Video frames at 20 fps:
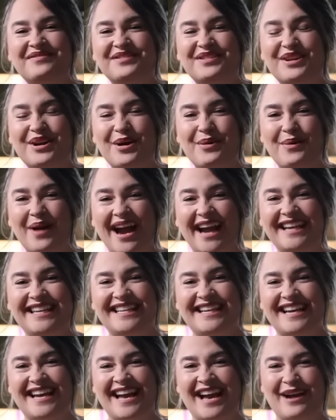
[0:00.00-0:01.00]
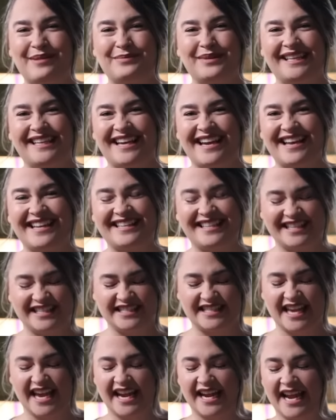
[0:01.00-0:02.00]
No idea how many
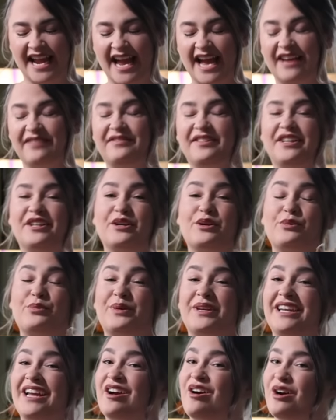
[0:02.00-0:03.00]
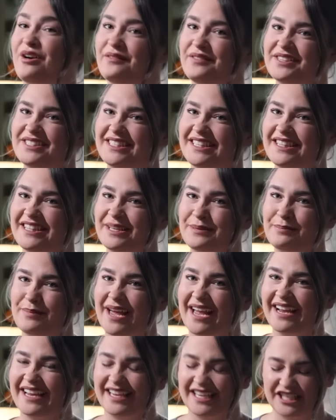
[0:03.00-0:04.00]
onions I have here. When I harvested them
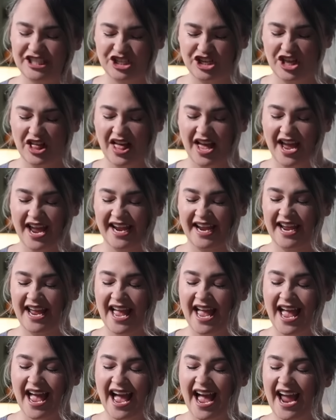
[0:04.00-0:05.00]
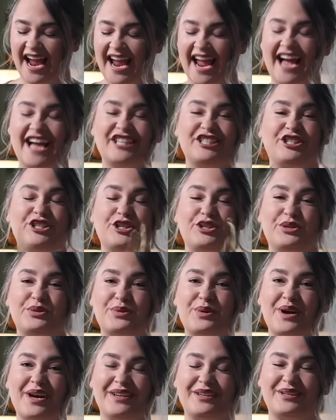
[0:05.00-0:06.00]
back in July, I had
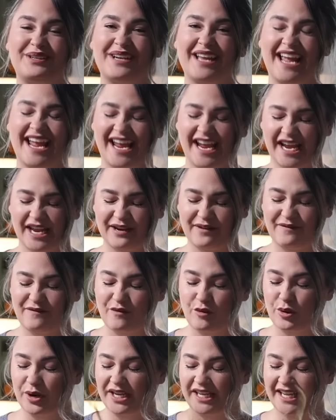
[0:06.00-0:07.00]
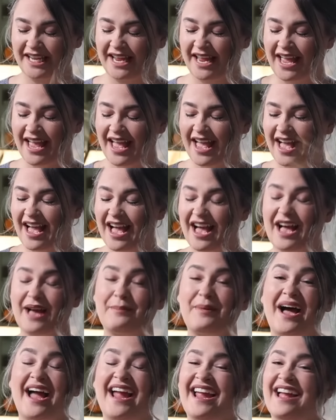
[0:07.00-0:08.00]
240.
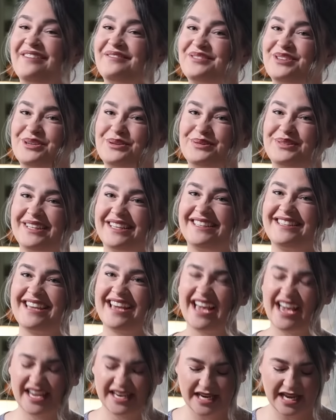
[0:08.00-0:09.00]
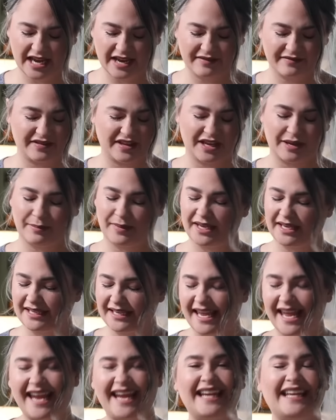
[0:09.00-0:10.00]
I have used a ton of them in
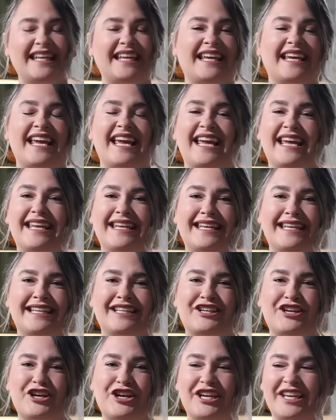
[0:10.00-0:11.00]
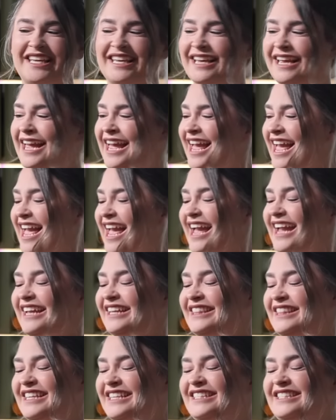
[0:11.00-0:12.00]
canning and in cooking,
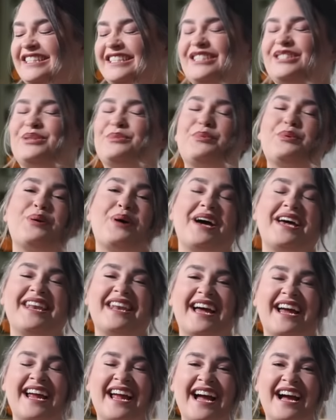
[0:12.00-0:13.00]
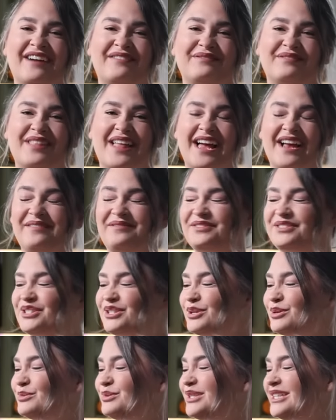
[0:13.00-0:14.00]
and this is what I have left.
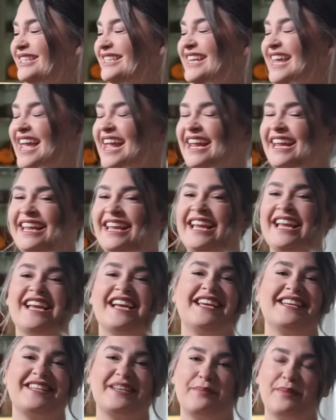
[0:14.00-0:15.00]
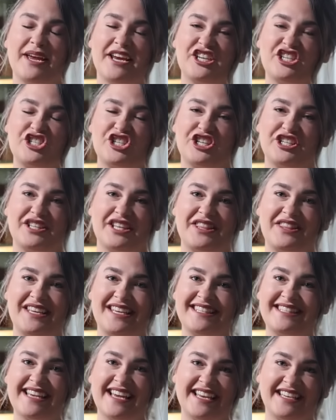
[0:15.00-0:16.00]
So today, to make sure that
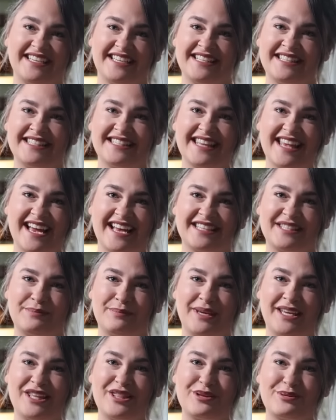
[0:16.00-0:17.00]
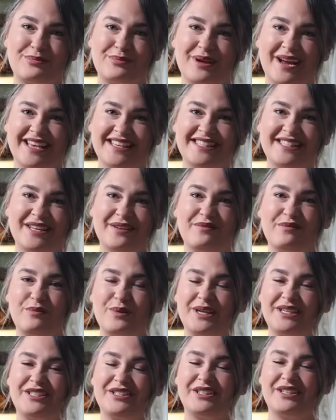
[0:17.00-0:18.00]
these onions last me the rest of
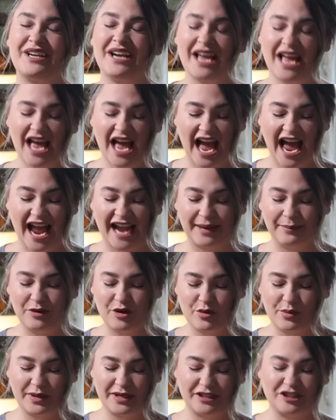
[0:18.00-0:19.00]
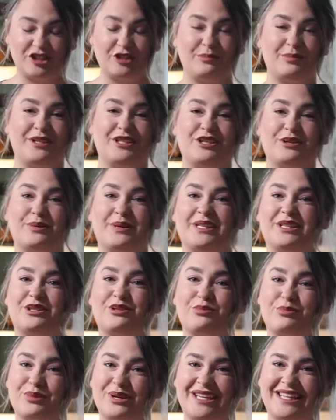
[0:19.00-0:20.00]
winter, I'm going to be doing
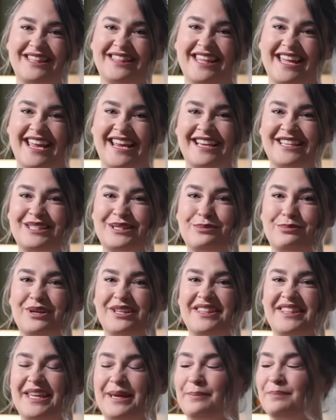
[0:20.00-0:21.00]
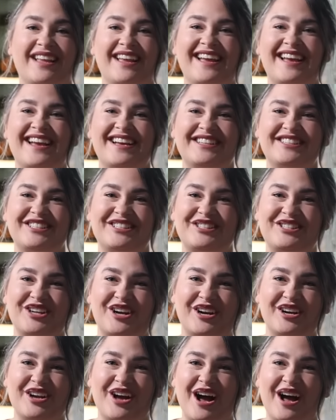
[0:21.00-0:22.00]
3 things with them. To
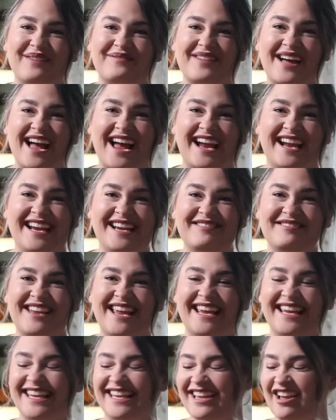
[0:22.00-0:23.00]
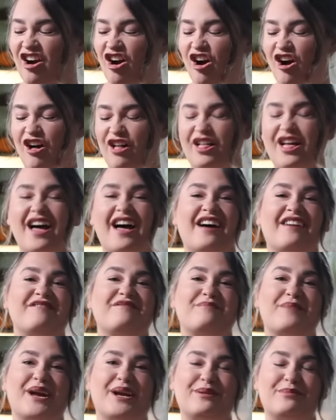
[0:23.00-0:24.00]
start off, I am taking all
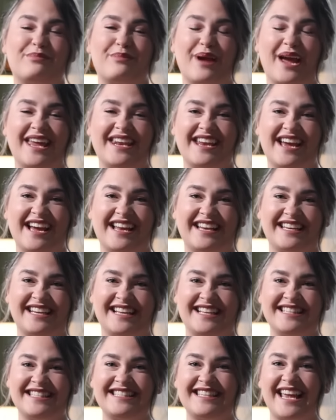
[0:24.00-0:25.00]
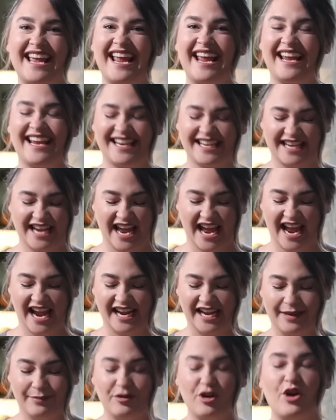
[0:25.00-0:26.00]
of my red onions and I
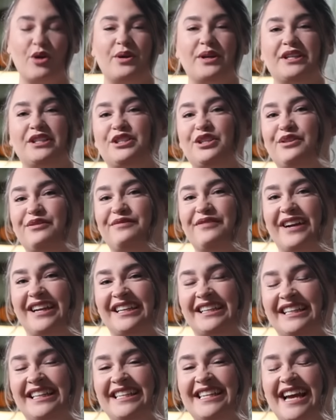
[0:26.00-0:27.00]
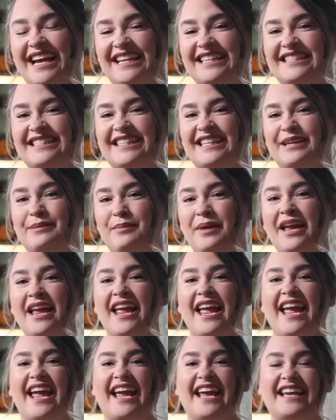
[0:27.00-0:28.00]
am going to finely dice them
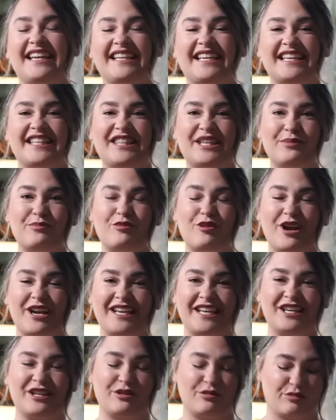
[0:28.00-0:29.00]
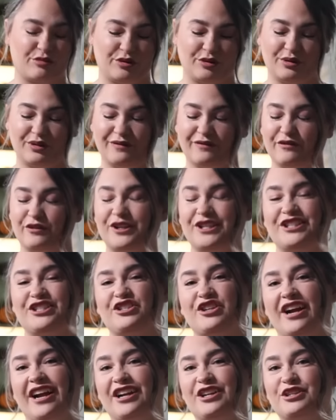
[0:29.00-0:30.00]
and get them running through the freeze
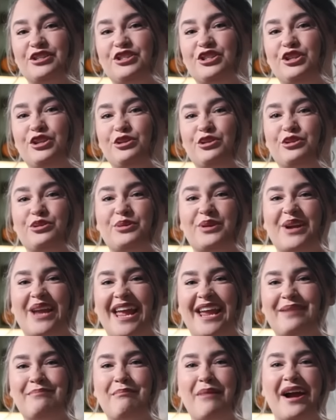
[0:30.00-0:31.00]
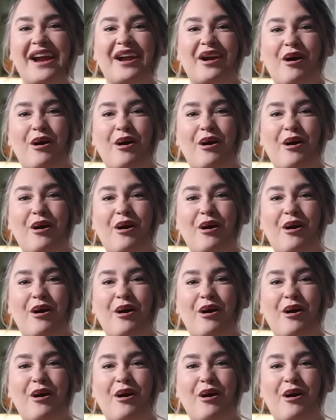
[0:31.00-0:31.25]
dryer to create my